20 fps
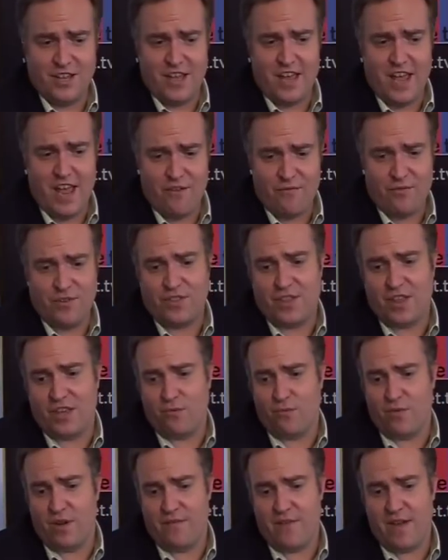
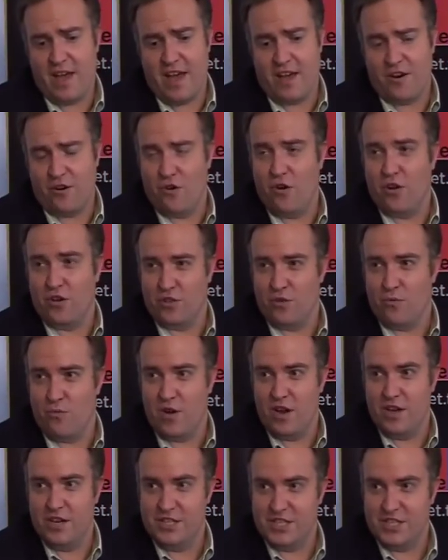everything we've had along the way.